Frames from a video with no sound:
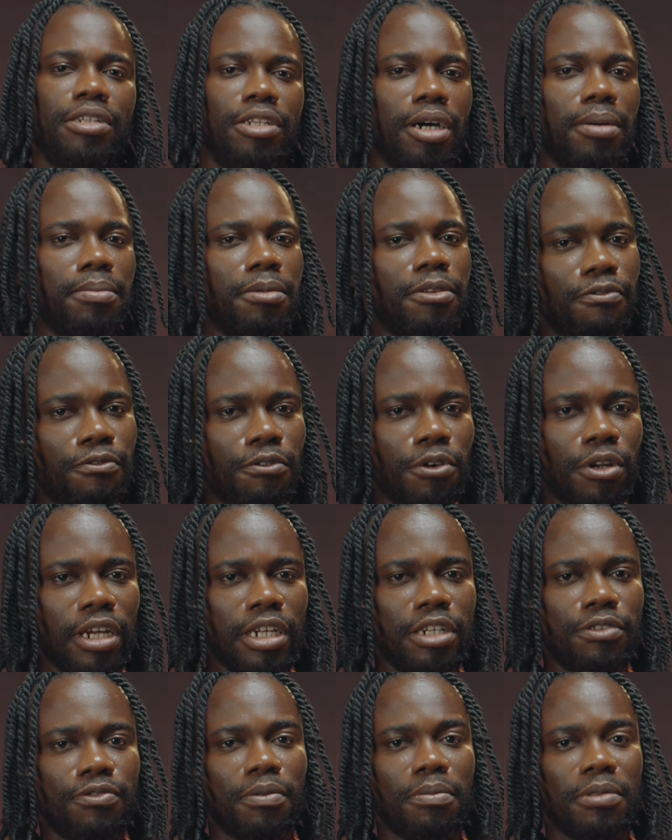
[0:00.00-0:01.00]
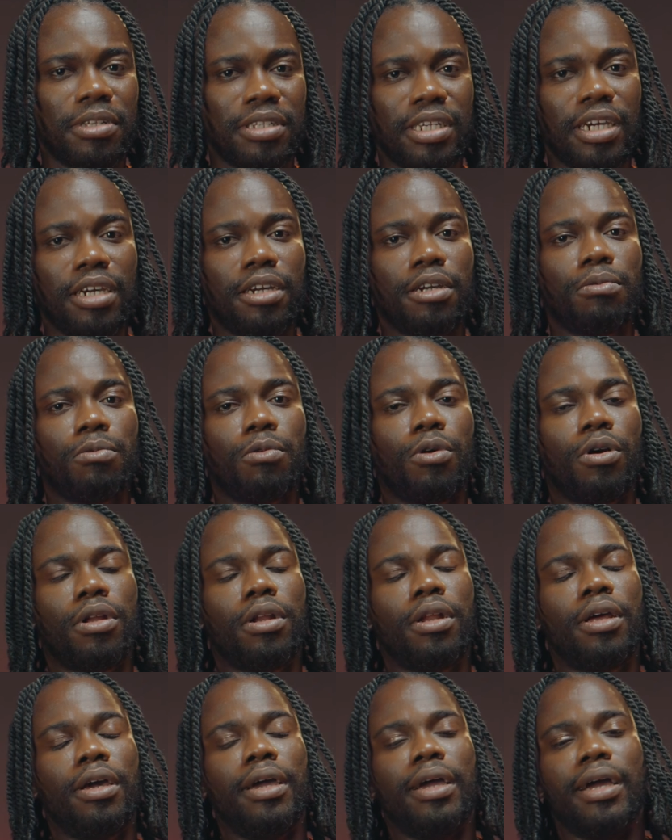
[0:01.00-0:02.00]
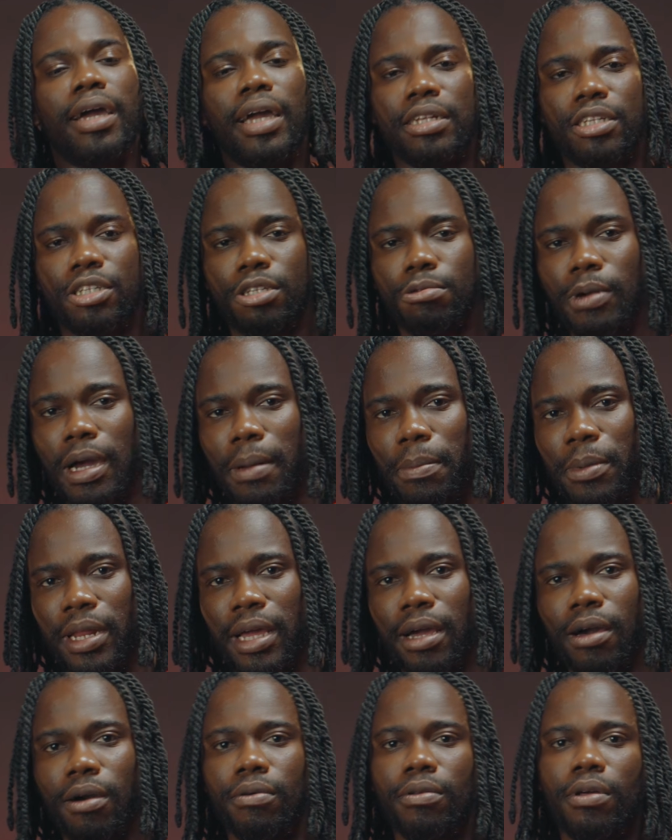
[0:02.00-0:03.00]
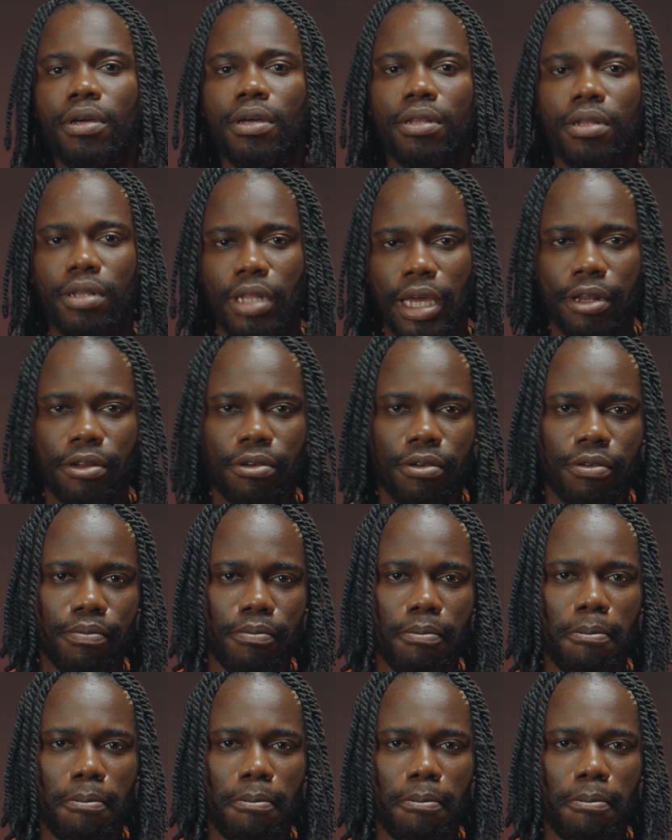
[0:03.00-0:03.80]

dump the footage from the second one and swap it out later.